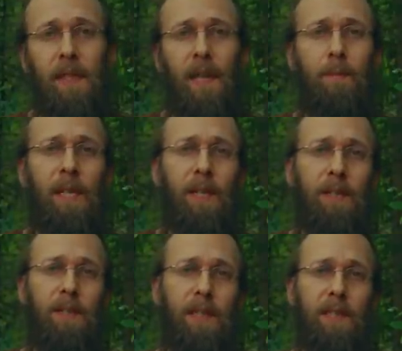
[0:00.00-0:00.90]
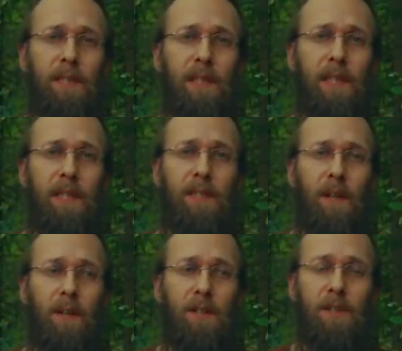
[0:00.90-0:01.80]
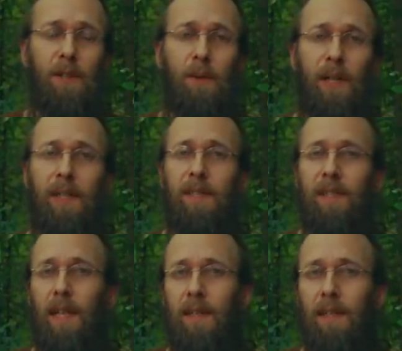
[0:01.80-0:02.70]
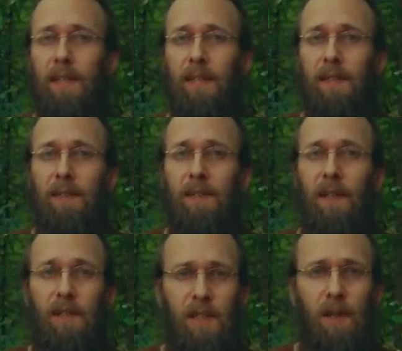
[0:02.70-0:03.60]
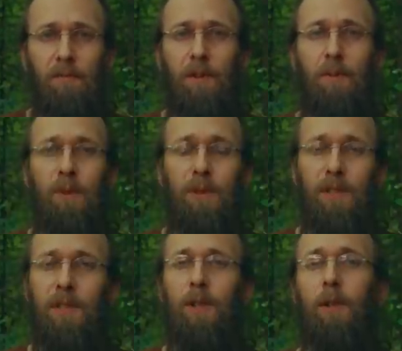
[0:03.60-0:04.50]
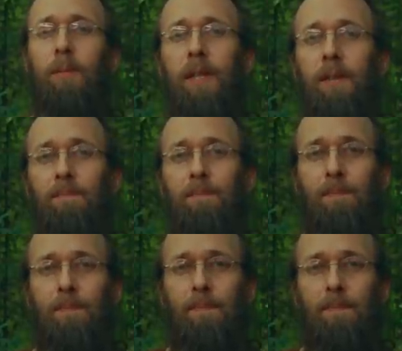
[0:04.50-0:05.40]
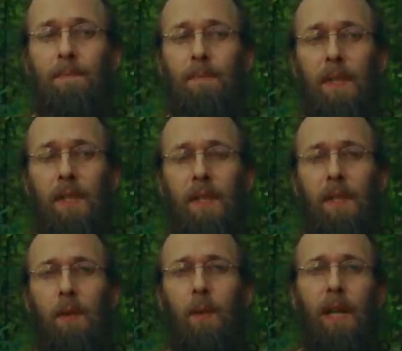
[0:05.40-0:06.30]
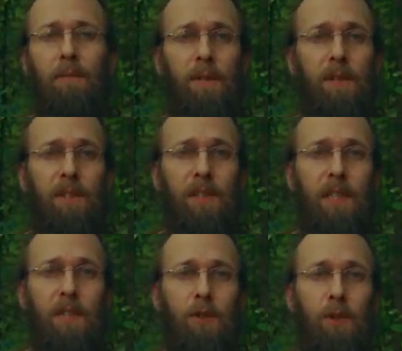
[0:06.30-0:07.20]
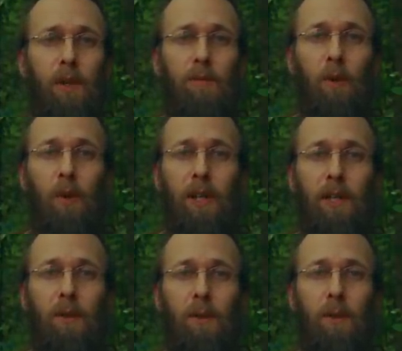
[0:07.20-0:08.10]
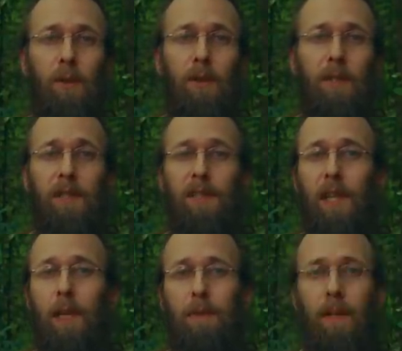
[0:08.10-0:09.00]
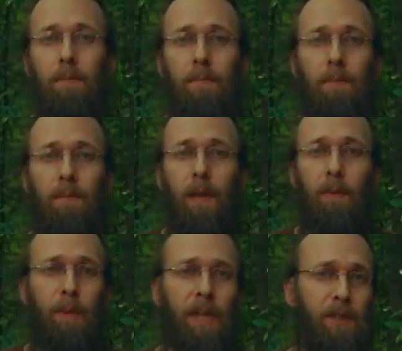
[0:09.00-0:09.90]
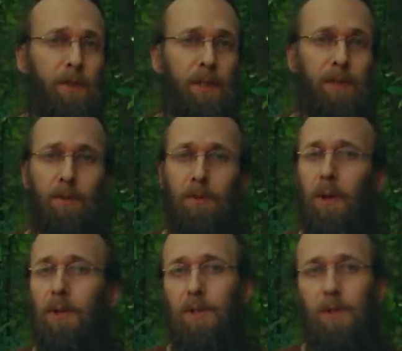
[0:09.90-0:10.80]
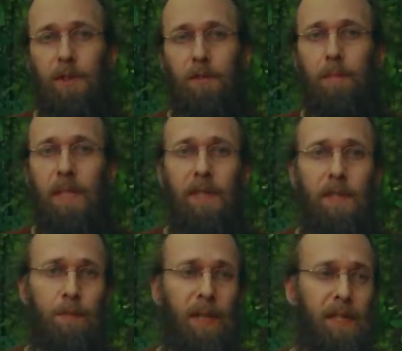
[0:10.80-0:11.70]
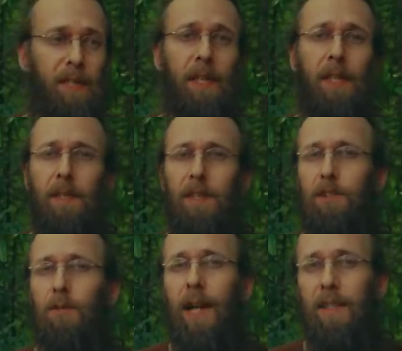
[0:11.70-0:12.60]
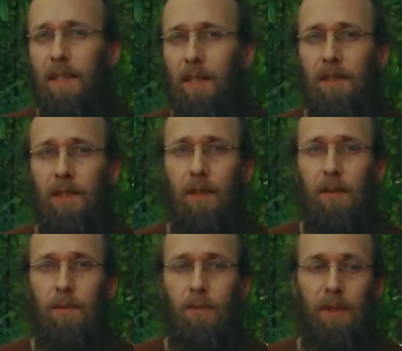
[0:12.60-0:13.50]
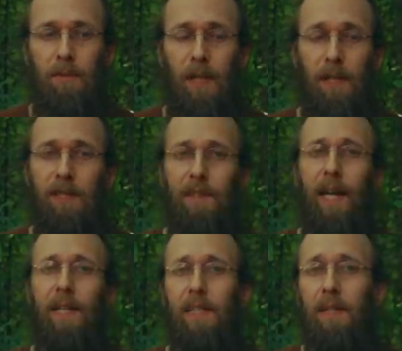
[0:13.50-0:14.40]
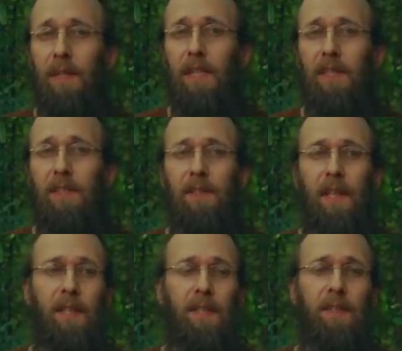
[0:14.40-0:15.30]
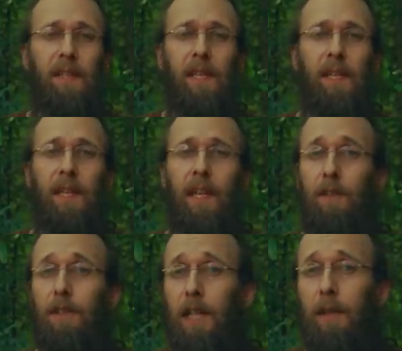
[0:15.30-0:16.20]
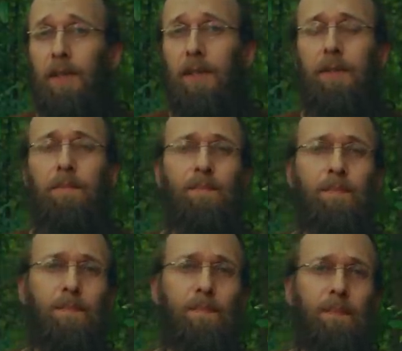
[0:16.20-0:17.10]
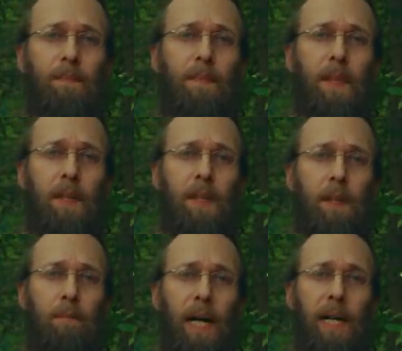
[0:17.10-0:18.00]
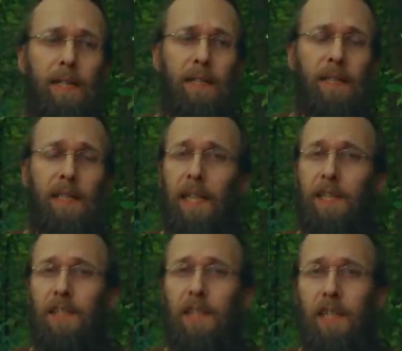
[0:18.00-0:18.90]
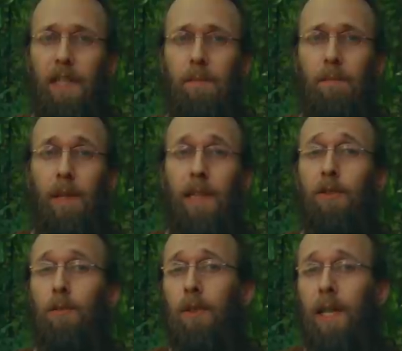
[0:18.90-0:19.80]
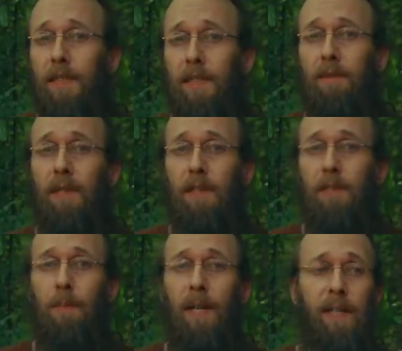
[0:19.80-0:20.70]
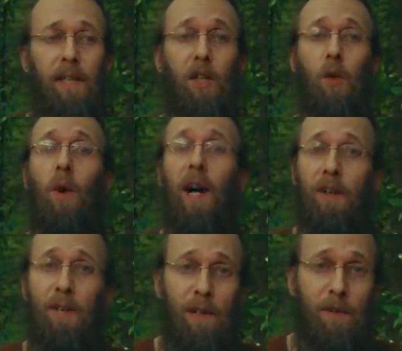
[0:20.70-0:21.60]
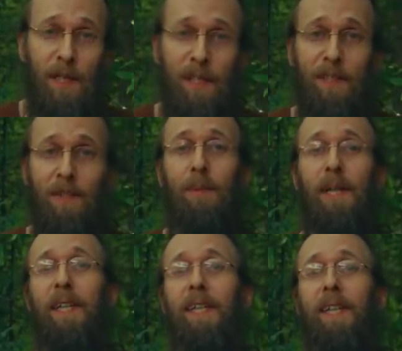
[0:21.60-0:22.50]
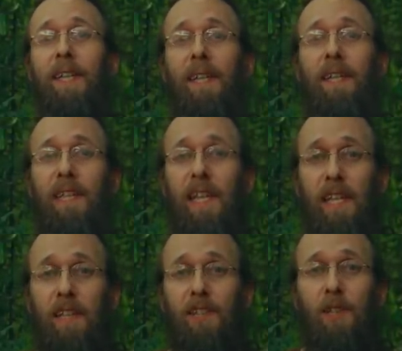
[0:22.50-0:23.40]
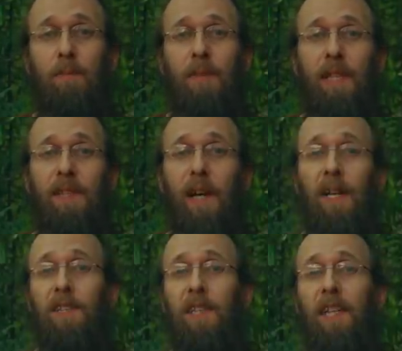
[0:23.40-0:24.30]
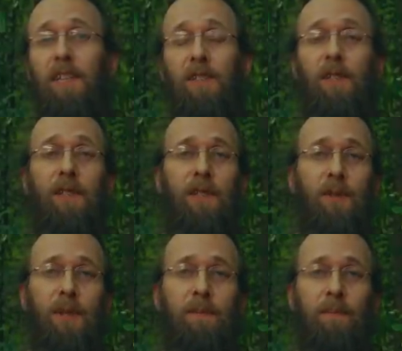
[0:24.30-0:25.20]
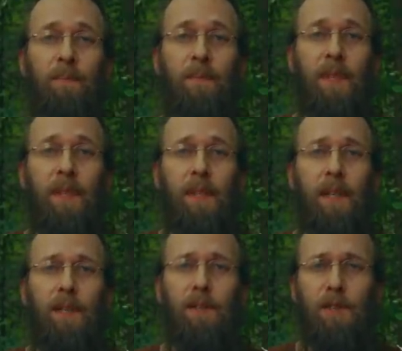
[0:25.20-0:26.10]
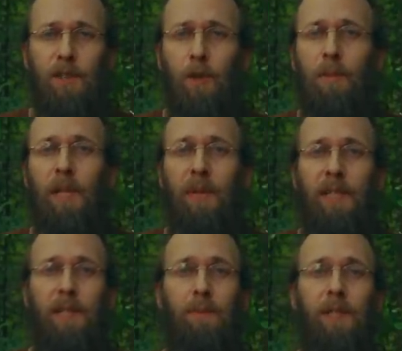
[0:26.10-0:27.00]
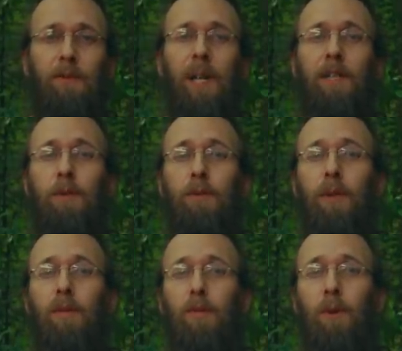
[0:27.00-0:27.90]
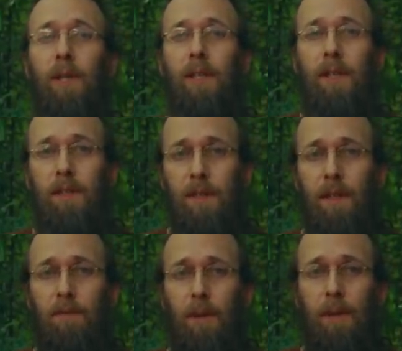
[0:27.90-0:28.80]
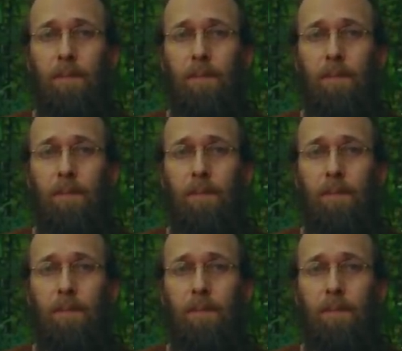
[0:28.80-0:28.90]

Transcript: And because these things are so unsettling, uncomfortable, disturbing, we often seek to avoid or escape them. And we might do this through all sorts of means by distracting ourselves with various activities and entertainment by engaging in pleasurable activities, by acquiring things, by taking some intoxication and so on. There's so many ways that we try to avoid suffering.